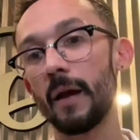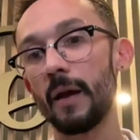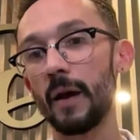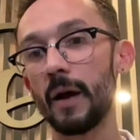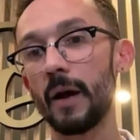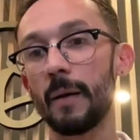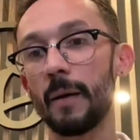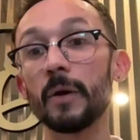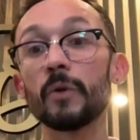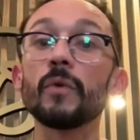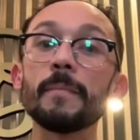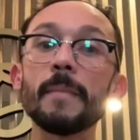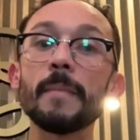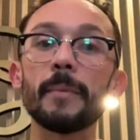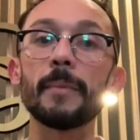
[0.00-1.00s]
But
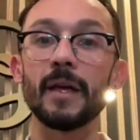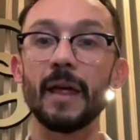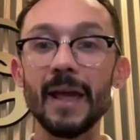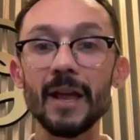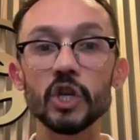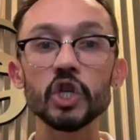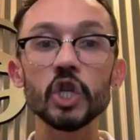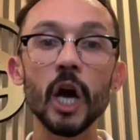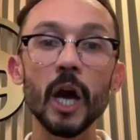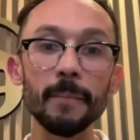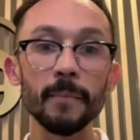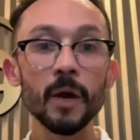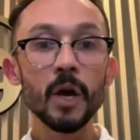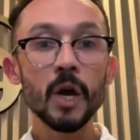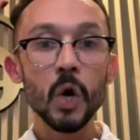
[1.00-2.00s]
remember that each
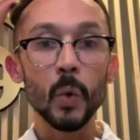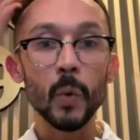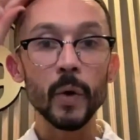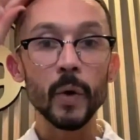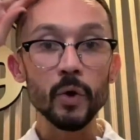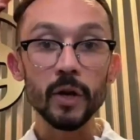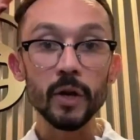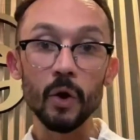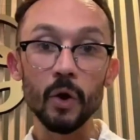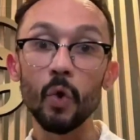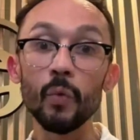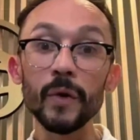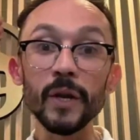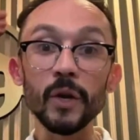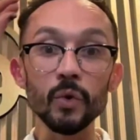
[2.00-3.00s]
time when you're gonna go
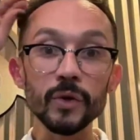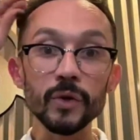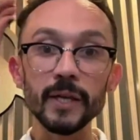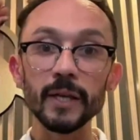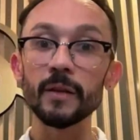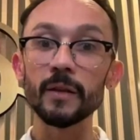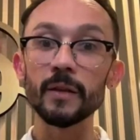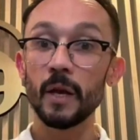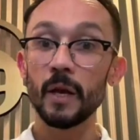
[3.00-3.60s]
reuse it,